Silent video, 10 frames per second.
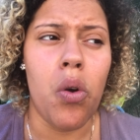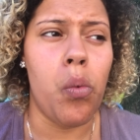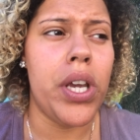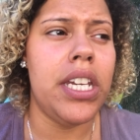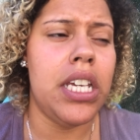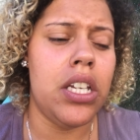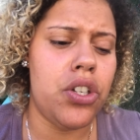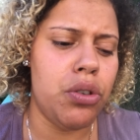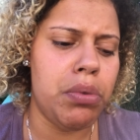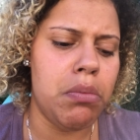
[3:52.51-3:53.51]
We need
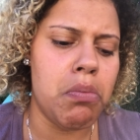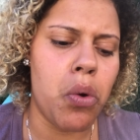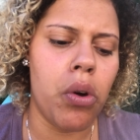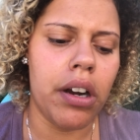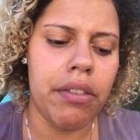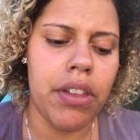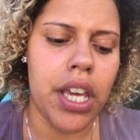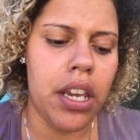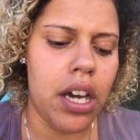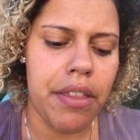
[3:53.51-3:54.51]
to be more
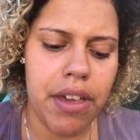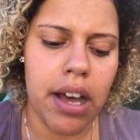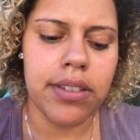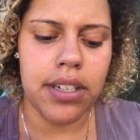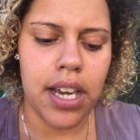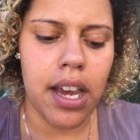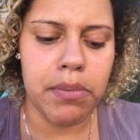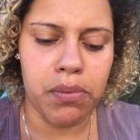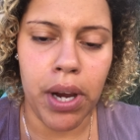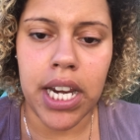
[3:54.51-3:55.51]
than a thousand
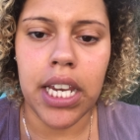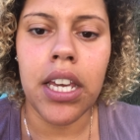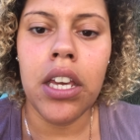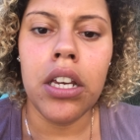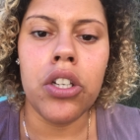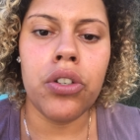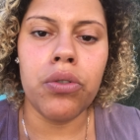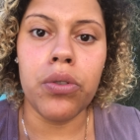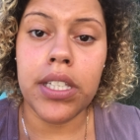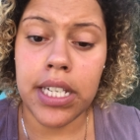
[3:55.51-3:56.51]
times ready
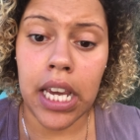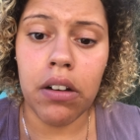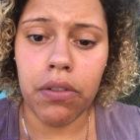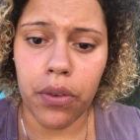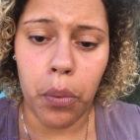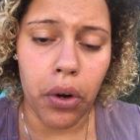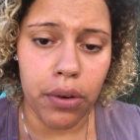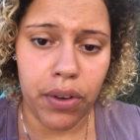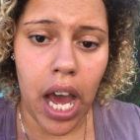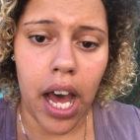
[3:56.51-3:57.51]
to stand for the Word
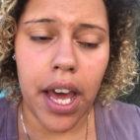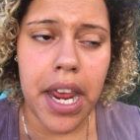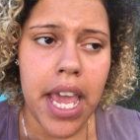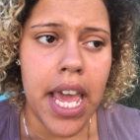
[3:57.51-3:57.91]
of God.